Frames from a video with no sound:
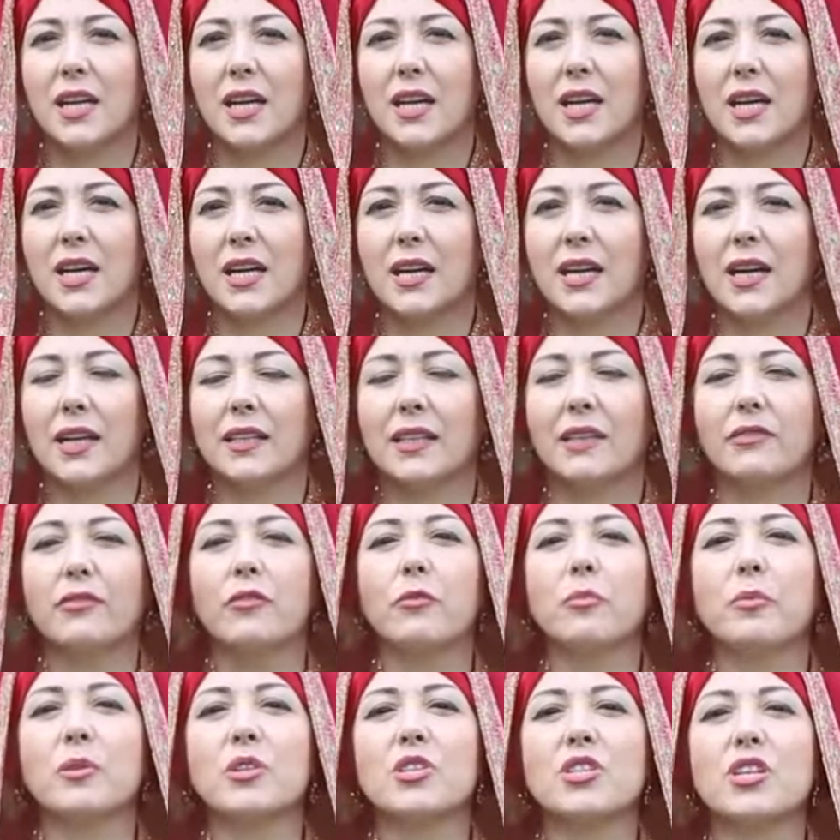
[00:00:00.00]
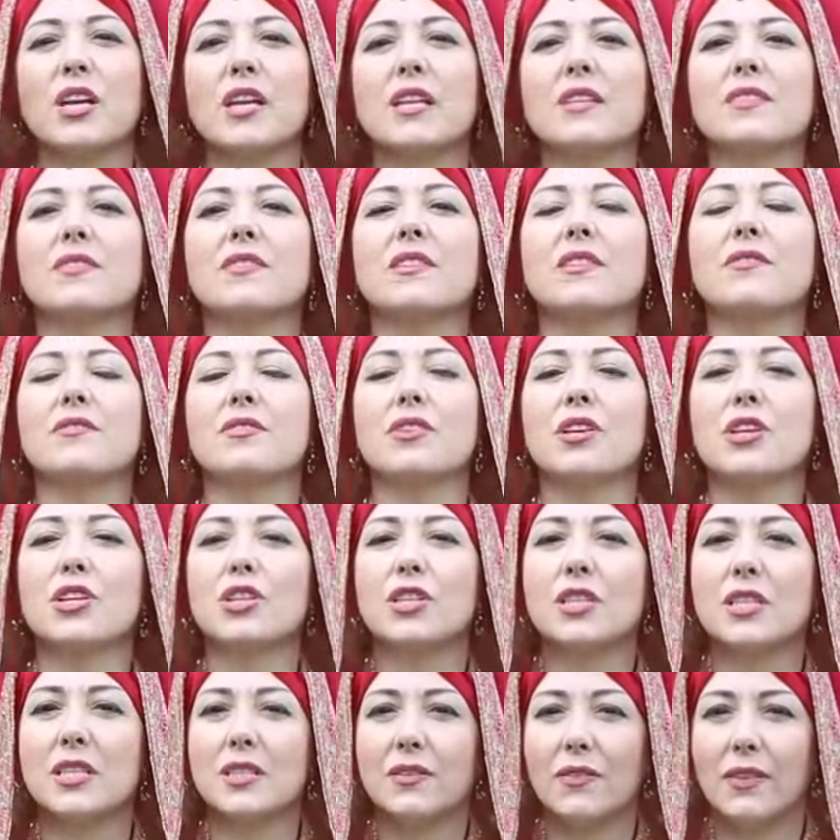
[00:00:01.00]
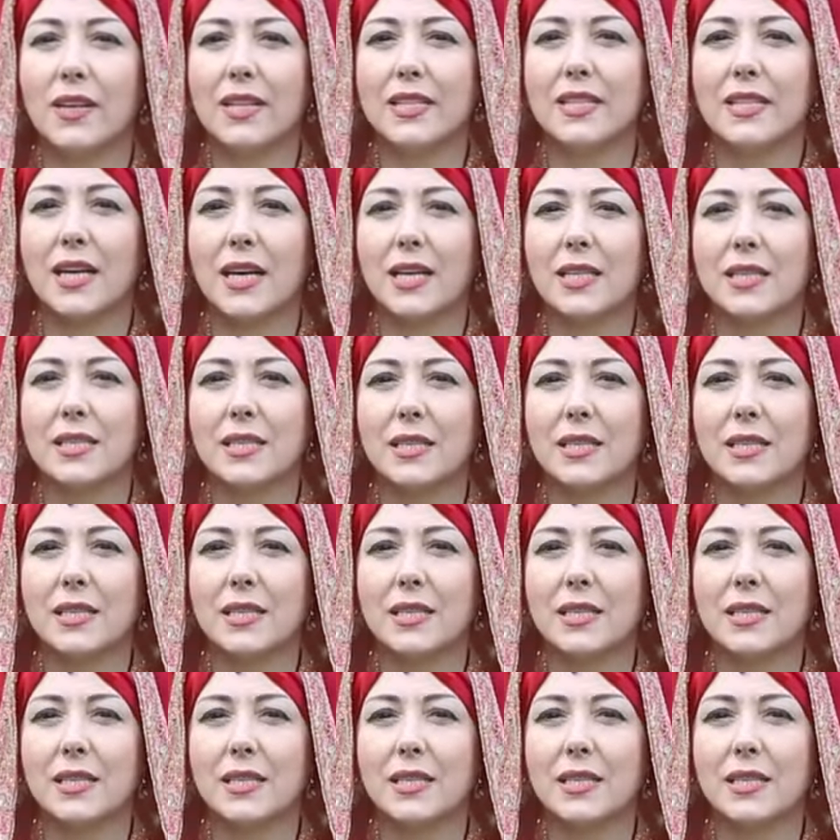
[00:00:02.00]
in the most ancient civilization,